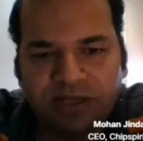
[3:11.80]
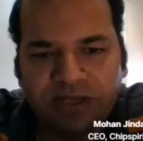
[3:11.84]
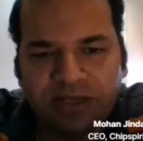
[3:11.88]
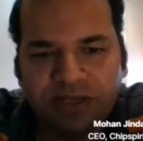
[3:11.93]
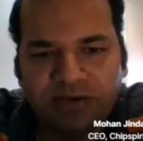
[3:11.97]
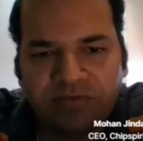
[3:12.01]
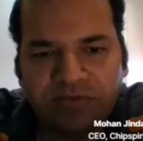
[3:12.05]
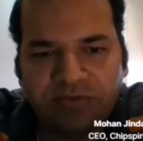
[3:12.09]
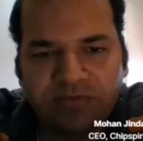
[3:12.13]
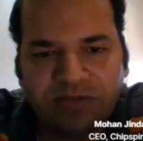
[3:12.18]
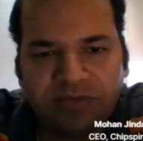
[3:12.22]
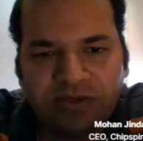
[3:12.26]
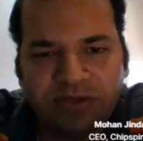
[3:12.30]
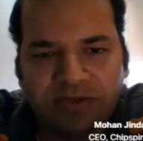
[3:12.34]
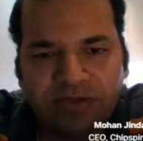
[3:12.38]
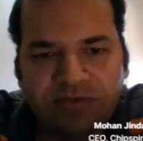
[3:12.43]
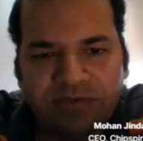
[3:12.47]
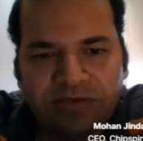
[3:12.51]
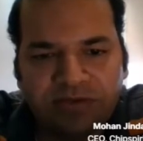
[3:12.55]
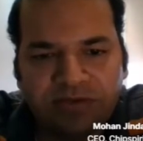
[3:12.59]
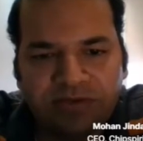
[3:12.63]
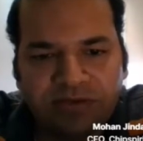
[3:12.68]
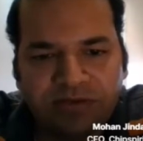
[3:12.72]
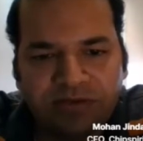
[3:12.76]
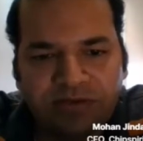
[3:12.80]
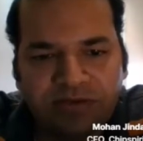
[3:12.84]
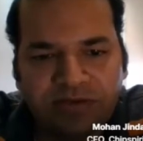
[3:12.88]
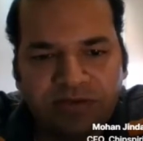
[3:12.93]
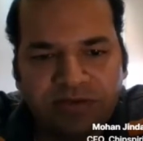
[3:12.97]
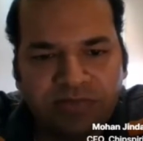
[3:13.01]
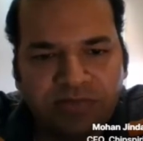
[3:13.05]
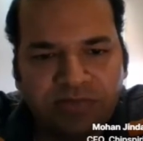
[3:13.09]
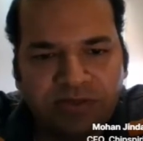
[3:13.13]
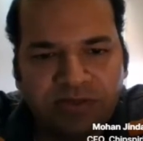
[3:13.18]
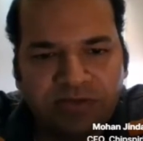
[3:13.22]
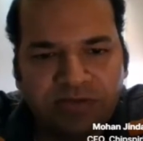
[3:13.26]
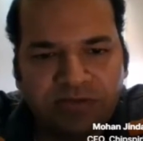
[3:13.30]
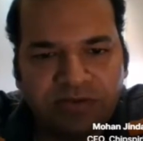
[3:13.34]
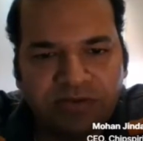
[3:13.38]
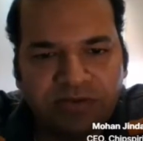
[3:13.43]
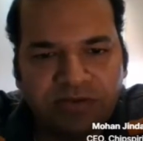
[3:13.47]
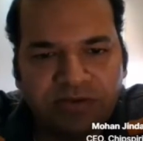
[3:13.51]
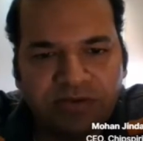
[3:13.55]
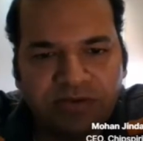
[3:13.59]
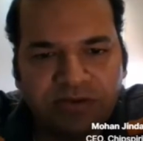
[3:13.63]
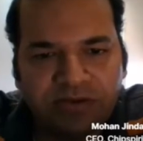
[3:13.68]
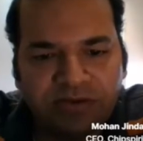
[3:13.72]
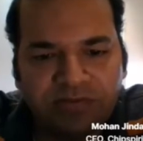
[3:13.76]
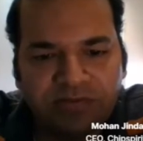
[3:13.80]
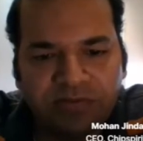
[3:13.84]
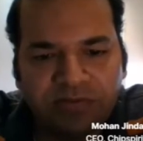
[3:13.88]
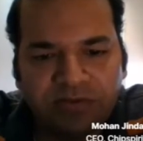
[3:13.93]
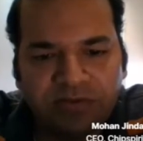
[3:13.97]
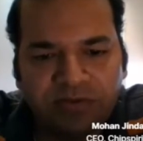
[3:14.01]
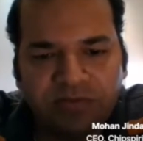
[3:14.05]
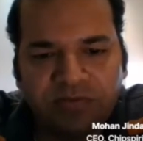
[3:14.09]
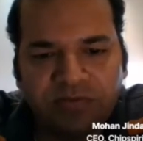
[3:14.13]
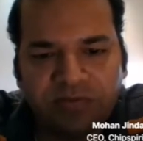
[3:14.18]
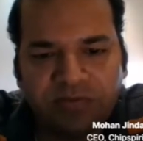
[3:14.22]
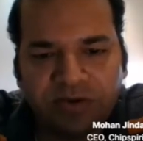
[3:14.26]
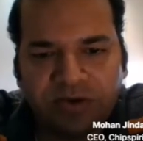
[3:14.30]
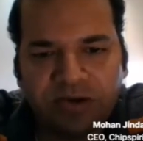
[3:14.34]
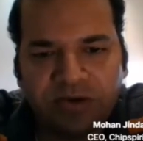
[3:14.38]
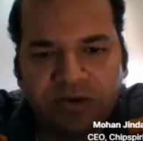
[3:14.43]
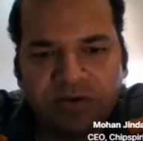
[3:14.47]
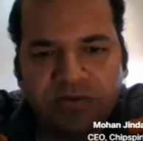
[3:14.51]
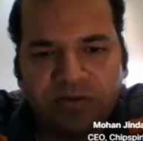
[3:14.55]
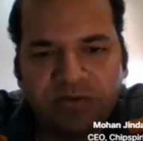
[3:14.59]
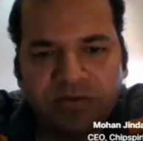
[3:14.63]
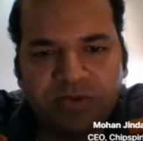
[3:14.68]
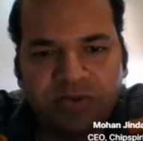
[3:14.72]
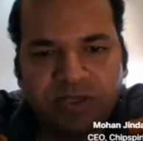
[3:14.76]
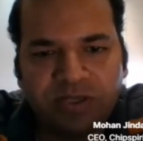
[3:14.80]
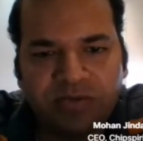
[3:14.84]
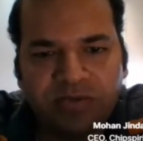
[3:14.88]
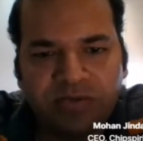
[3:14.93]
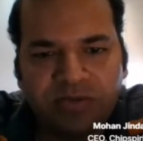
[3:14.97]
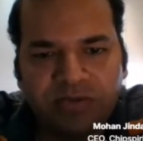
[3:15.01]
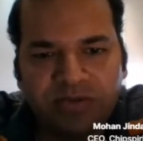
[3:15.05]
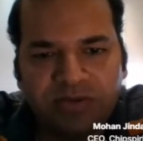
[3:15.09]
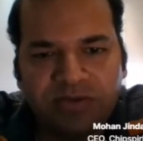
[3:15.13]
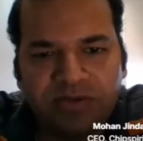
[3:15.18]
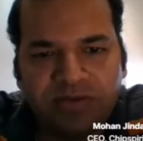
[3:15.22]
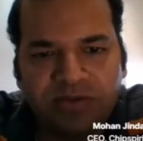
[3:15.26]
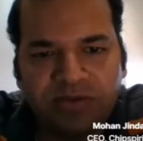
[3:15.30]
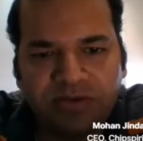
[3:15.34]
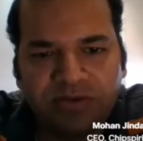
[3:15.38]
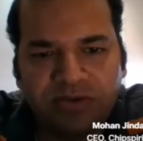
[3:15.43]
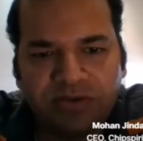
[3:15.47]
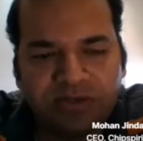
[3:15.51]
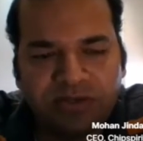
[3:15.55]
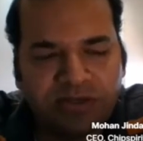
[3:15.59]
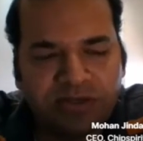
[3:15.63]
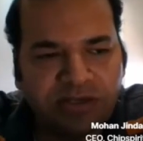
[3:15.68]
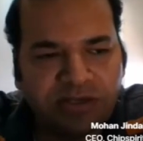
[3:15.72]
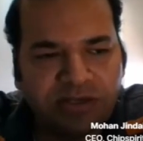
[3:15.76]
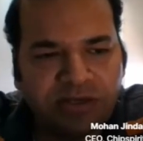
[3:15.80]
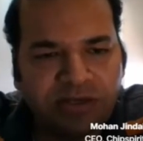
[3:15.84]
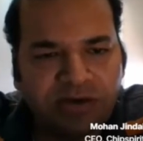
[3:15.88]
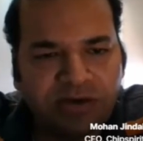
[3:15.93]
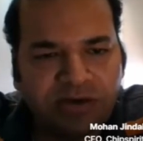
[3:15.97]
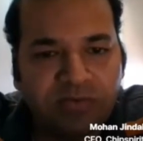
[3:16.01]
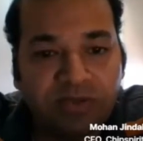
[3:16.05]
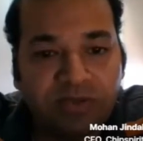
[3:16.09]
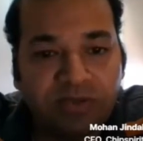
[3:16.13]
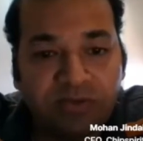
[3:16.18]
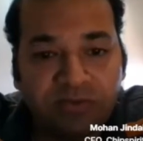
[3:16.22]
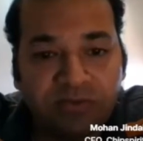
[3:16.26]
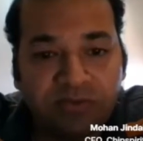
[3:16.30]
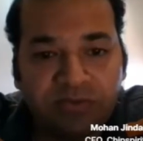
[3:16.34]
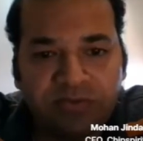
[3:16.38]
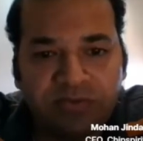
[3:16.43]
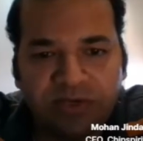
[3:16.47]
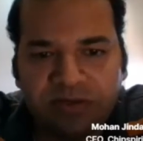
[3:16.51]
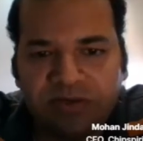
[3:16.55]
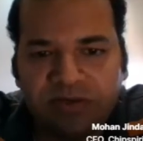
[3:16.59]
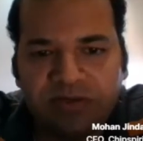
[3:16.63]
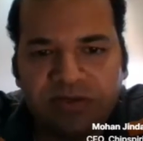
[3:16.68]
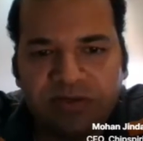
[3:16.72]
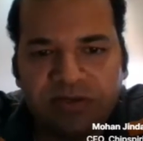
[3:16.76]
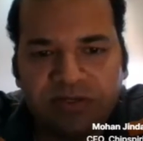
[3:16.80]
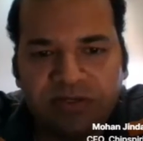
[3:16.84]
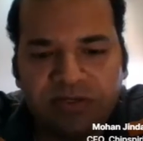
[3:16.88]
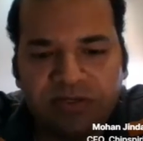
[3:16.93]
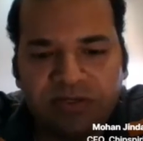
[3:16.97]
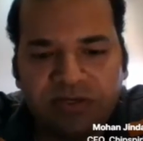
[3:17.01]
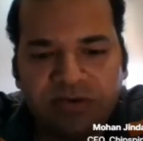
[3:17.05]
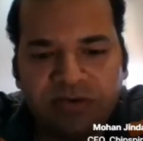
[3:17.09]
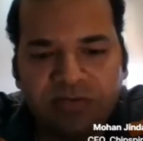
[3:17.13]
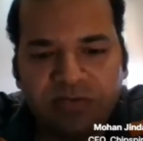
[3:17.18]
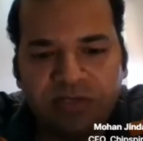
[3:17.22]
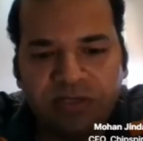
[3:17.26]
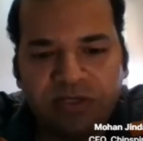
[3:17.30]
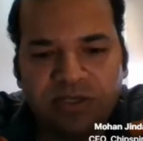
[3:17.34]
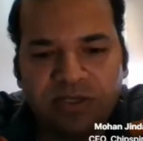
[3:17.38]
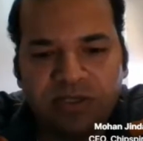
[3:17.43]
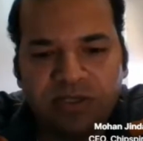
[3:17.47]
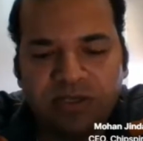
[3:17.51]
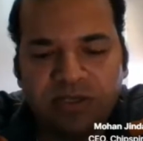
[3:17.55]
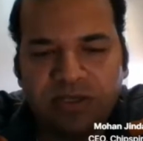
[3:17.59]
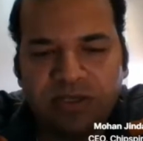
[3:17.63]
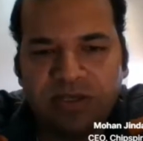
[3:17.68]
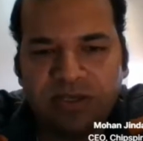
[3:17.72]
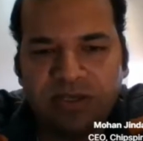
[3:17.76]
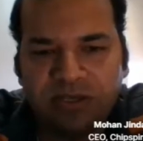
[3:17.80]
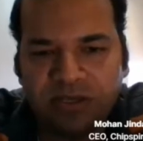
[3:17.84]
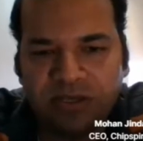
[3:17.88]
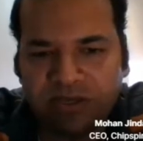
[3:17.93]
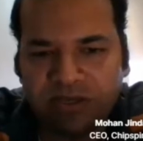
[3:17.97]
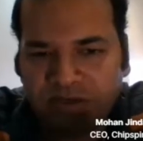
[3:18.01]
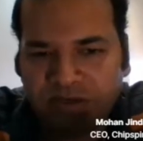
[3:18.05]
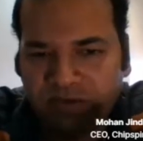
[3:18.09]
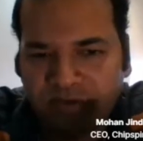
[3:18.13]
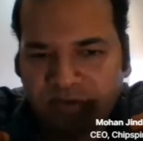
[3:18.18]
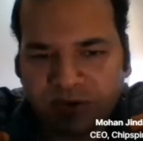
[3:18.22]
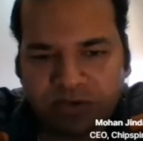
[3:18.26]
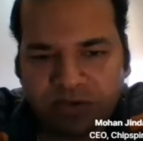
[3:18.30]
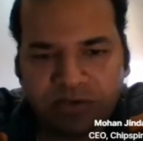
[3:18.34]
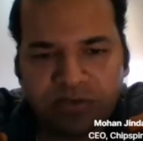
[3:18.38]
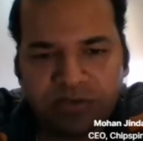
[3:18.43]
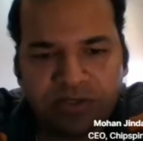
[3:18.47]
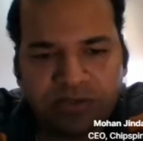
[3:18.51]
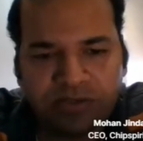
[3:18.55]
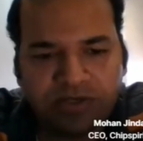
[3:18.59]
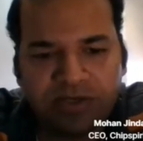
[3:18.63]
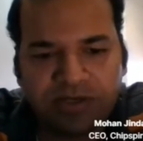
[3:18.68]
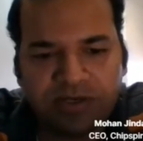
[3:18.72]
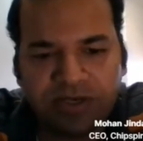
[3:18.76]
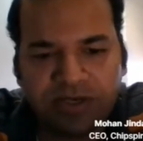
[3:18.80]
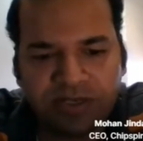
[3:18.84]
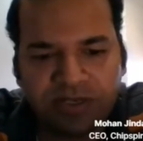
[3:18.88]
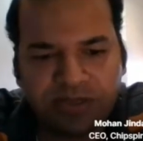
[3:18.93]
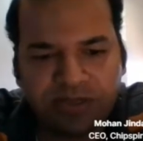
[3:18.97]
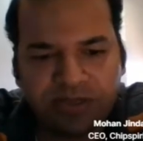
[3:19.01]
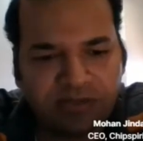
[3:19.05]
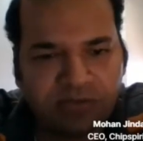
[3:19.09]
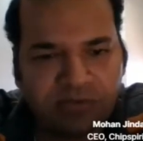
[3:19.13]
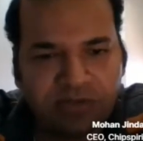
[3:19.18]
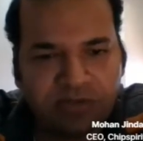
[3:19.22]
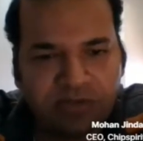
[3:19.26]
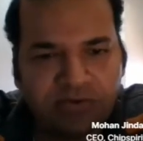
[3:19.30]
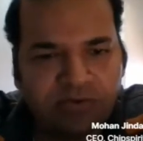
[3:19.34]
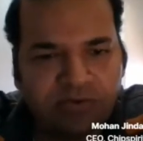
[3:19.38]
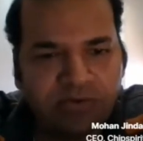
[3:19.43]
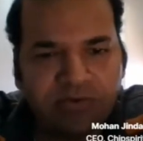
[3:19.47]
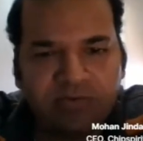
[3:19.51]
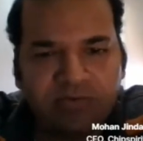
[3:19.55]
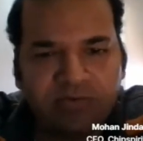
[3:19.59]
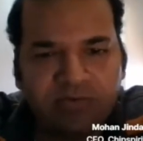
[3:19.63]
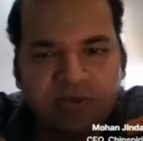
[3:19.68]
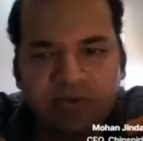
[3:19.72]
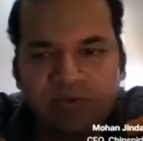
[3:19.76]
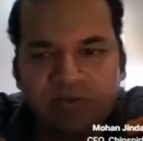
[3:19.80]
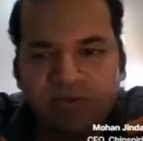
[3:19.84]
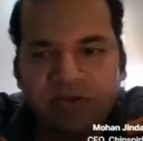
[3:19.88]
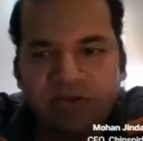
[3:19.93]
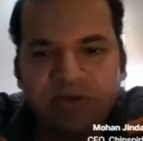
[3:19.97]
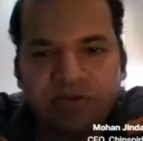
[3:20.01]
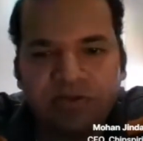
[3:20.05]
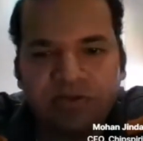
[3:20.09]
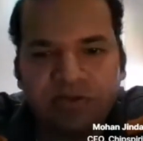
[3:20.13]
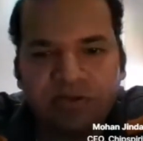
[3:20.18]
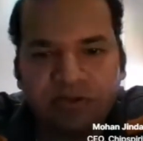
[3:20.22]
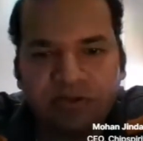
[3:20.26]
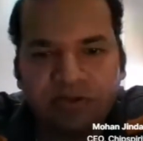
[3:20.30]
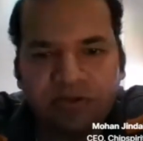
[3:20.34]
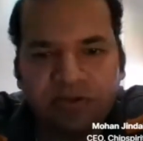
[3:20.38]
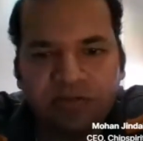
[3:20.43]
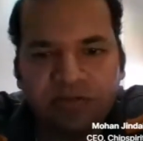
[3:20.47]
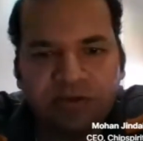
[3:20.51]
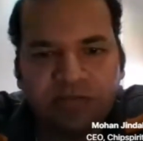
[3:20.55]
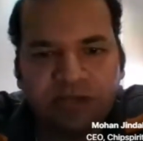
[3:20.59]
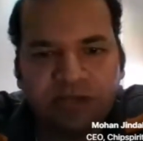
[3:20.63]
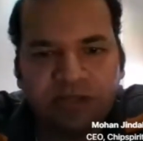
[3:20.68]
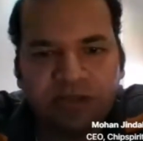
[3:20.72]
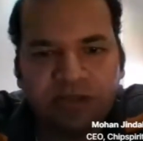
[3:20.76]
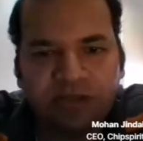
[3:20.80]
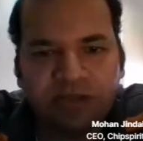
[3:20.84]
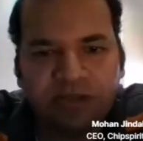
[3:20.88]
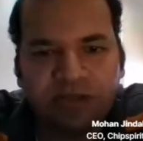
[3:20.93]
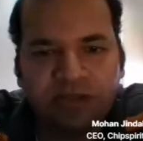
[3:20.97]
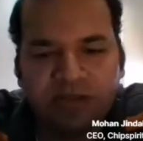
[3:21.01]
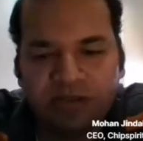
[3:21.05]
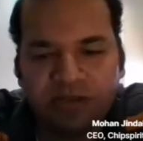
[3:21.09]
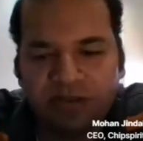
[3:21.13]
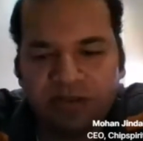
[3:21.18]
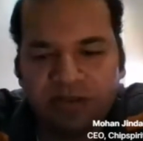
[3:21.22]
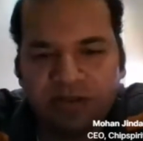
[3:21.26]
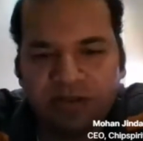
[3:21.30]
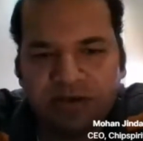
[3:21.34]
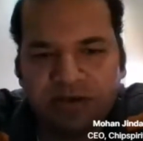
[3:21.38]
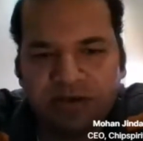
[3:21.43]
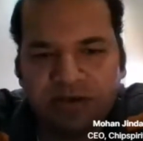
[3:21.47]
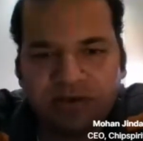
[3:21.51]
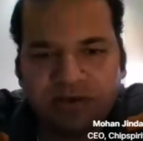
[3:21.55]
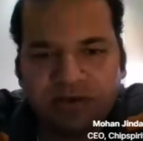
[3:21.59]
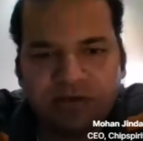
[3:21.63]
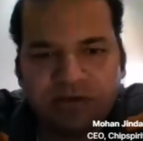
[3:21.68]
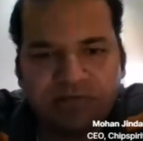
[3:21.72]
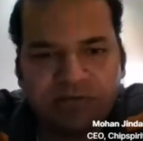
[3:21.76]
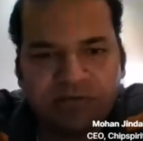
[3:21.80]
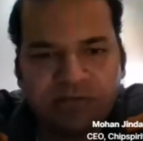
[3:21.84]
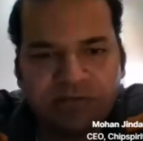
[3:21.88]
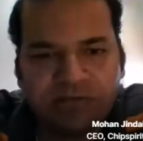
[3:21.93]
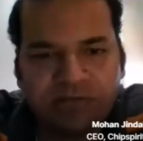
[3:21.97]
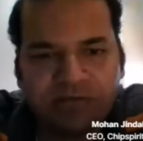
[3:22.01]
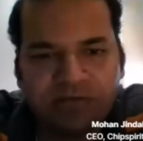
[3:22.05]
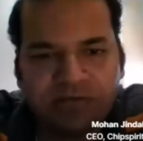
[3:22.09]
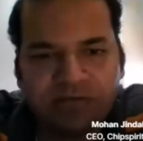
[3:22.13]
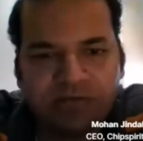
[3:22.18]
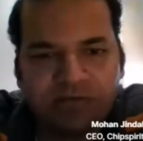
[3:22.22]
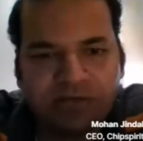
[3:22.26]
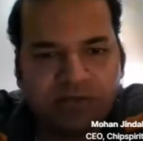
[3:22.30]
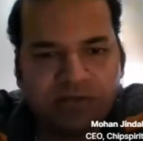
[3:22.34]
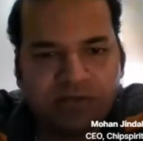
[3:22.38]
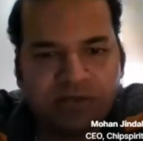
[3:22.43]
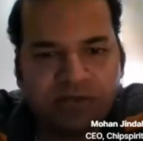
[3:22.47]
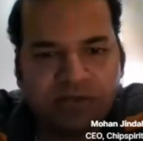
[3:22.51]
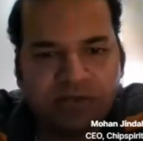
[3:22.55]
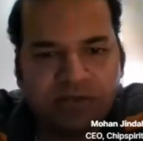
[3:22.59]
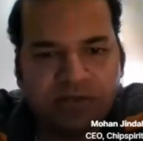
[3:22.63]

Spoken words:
everywhere, changing a lot of things in terms of how we see technology and how we use technology, how we talk to each other. Like this video conference also is enabled by a lot of these chips